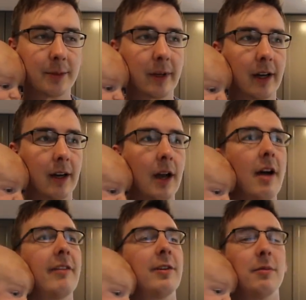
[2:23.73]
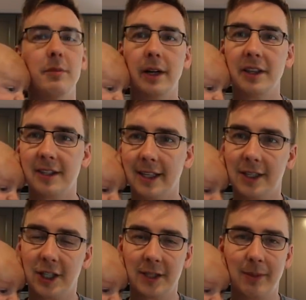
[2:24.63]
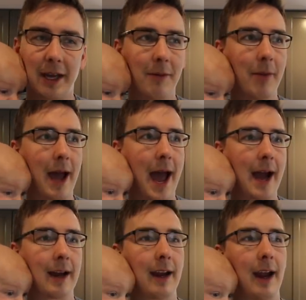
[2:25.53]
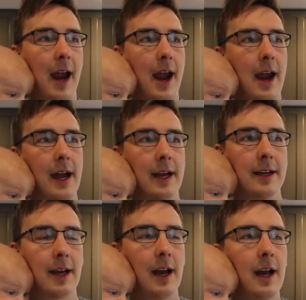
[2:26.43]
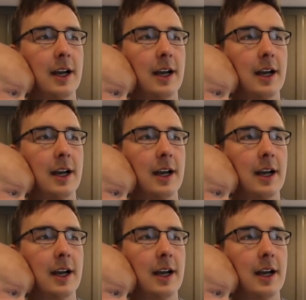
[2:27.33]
It's been a full month since she's been back and